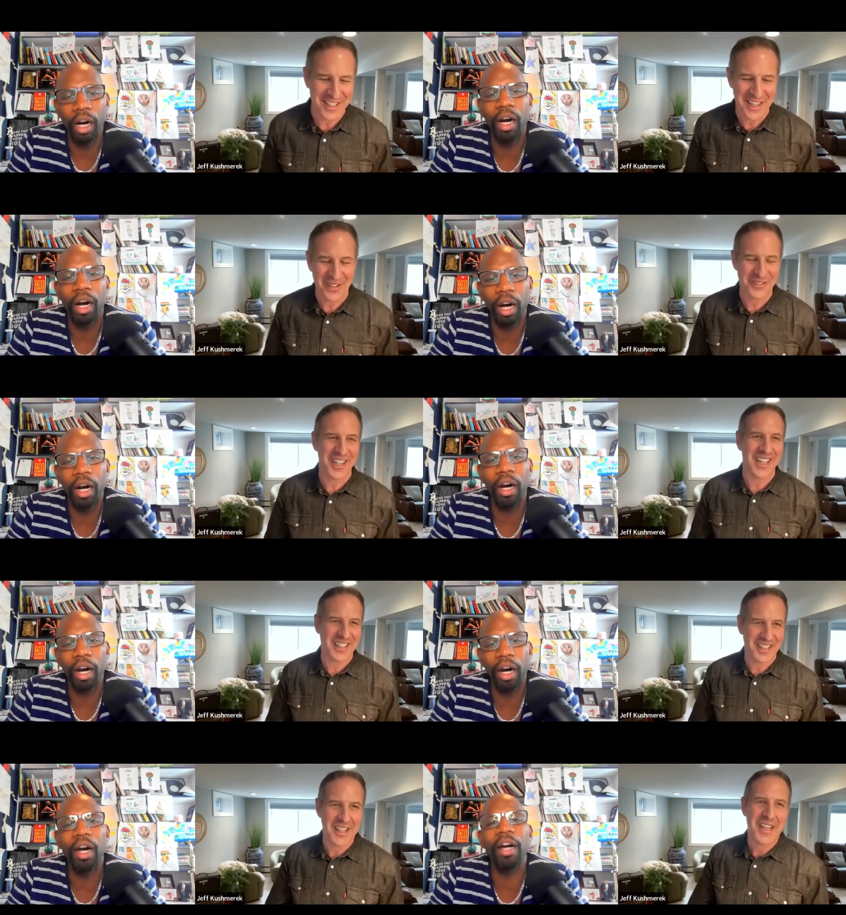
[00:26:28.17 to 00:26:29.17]
Speaker 1: in an
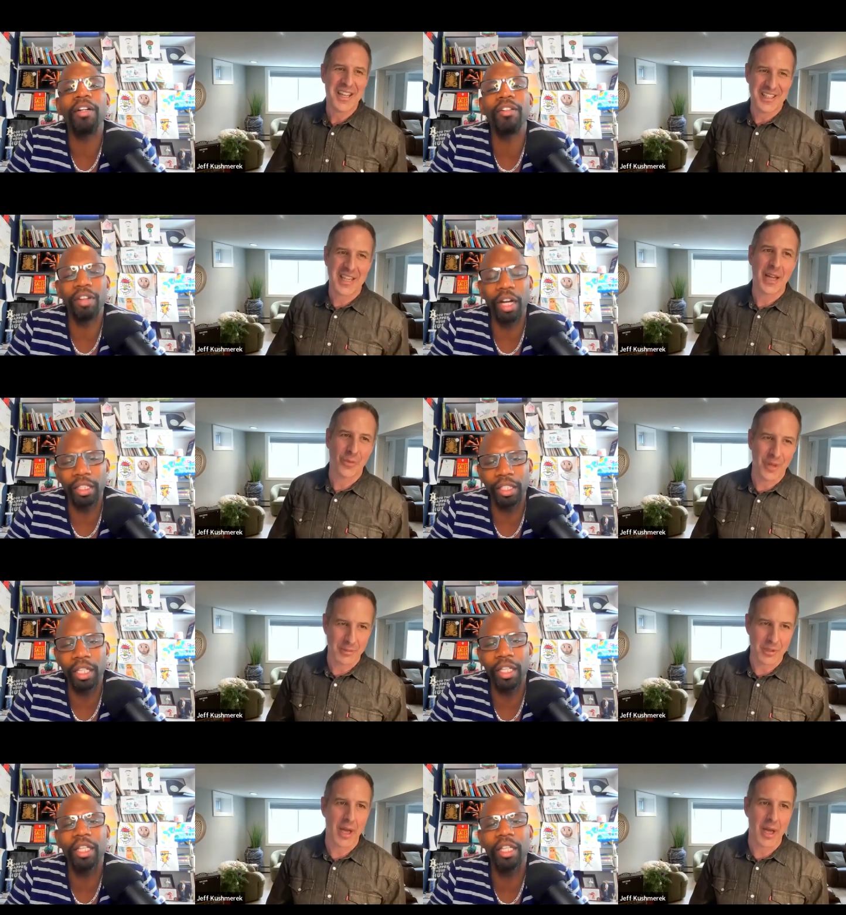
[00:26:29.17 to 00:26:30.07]
outline is kind of what right.